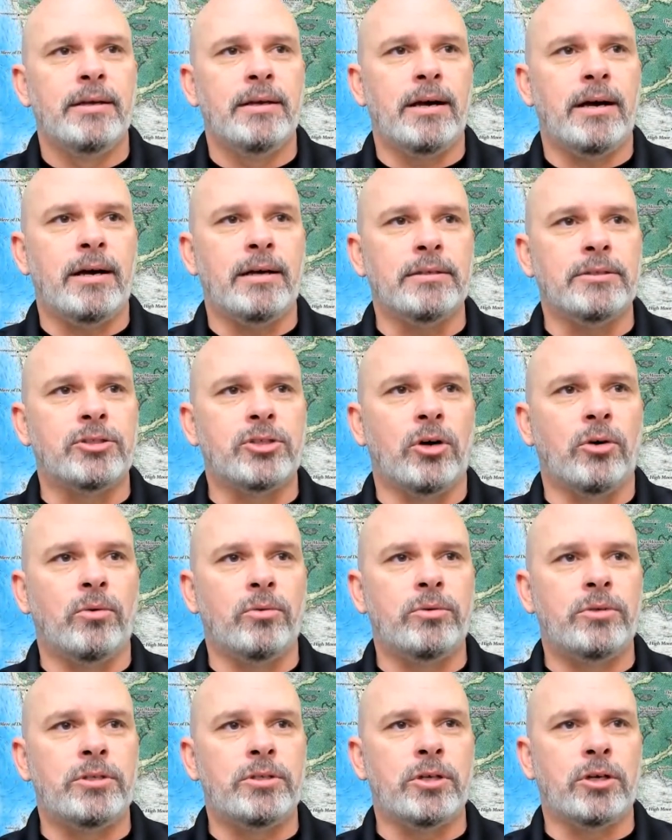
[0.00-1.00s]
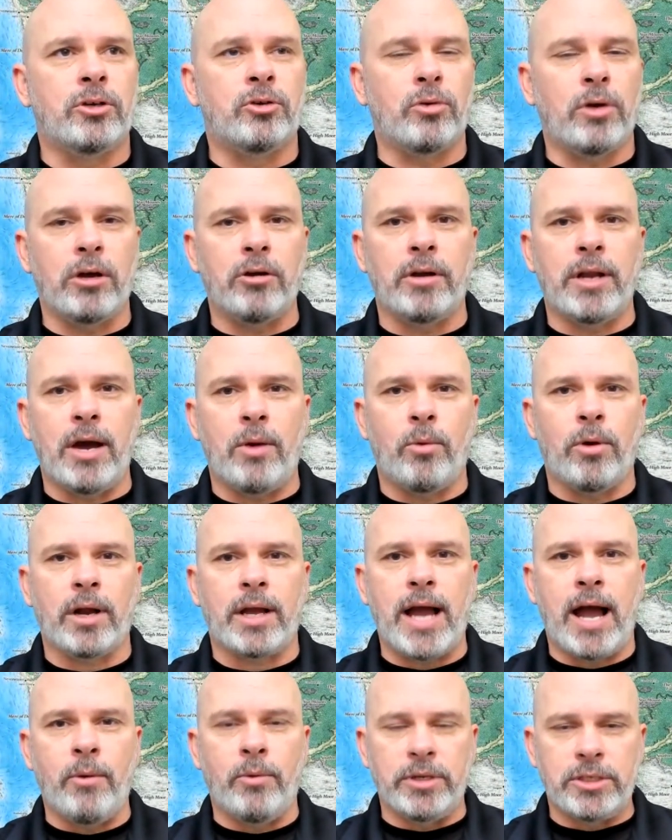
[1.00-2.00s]
Uh, so to grow your
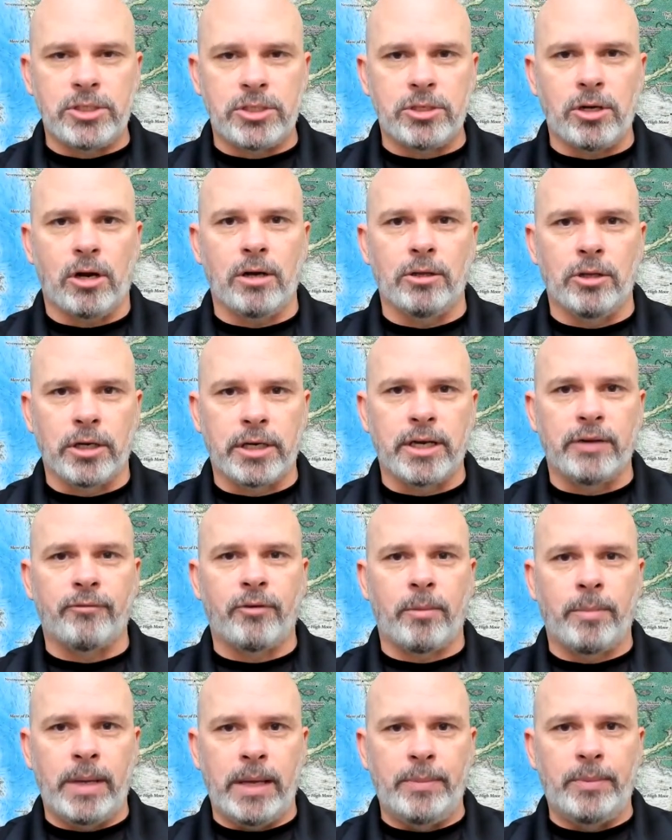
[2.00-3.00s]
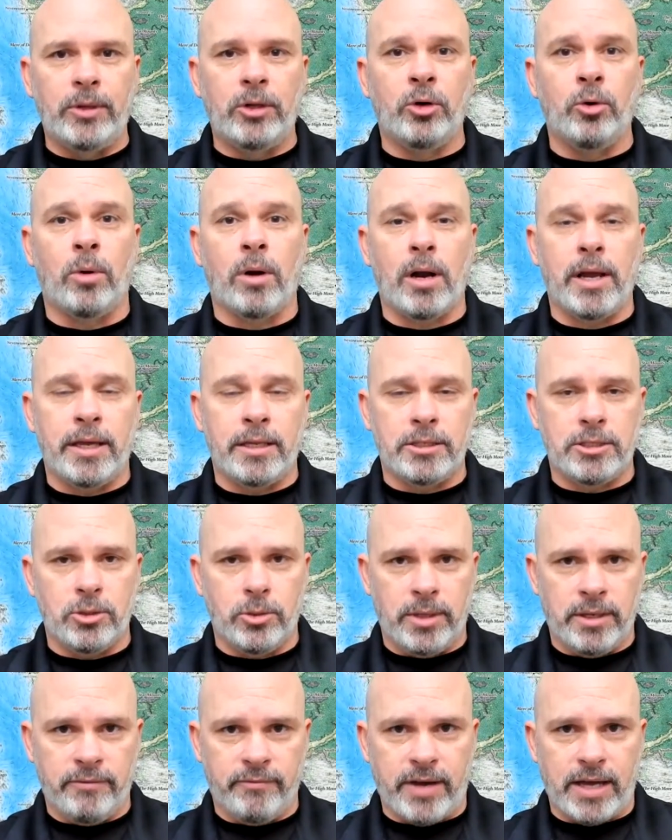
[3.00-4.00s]
network, I would start looking for people who are
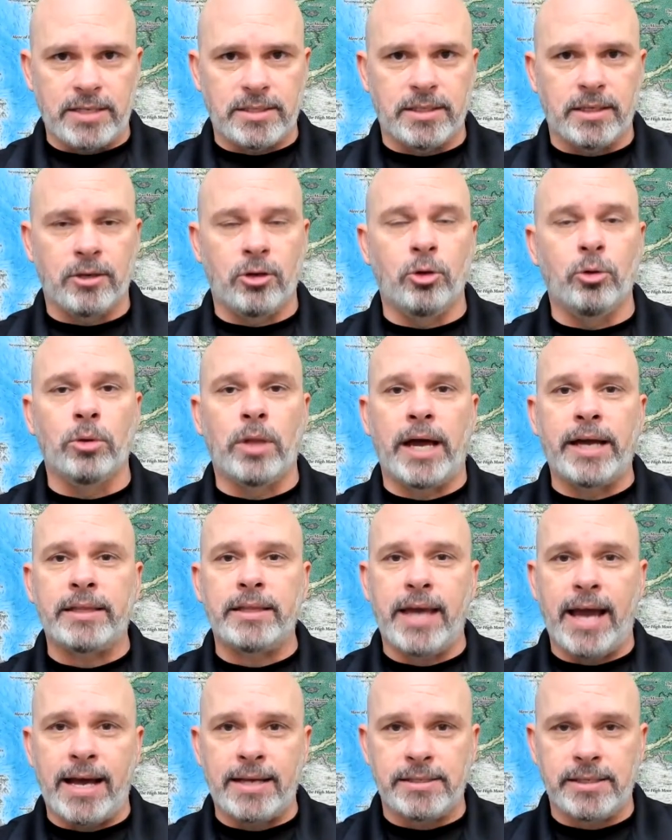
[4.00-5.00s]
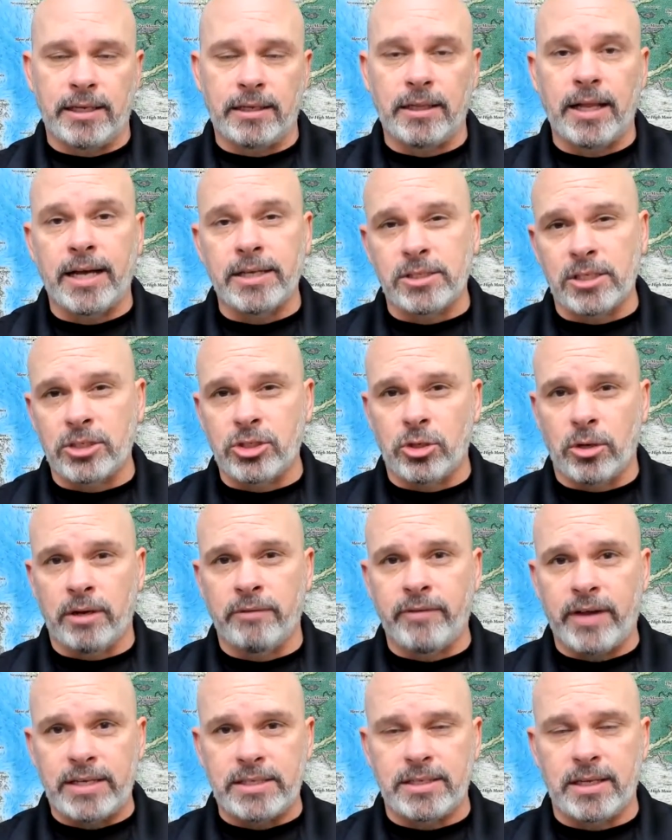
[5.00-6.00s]
into investing, who like the asset class that you're
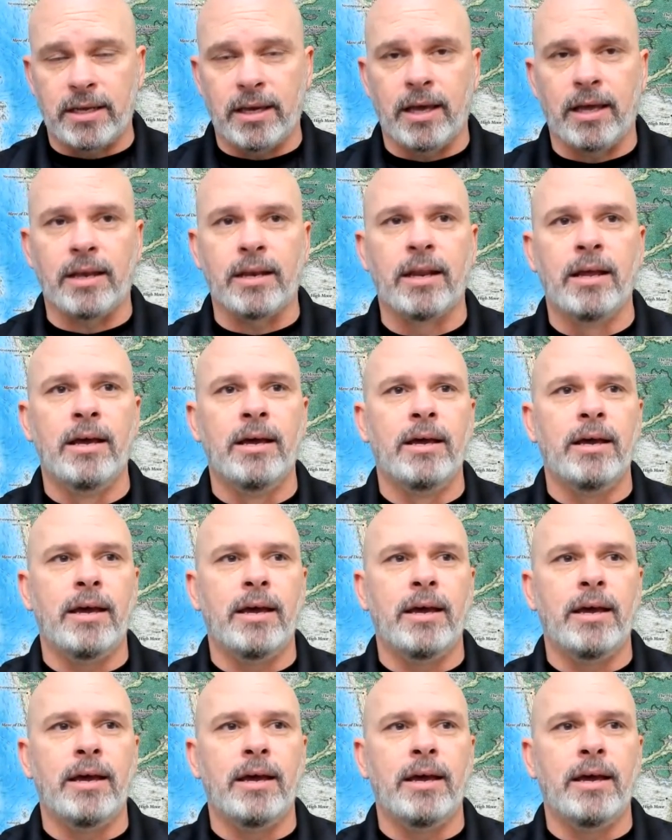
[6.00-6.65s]
investing in,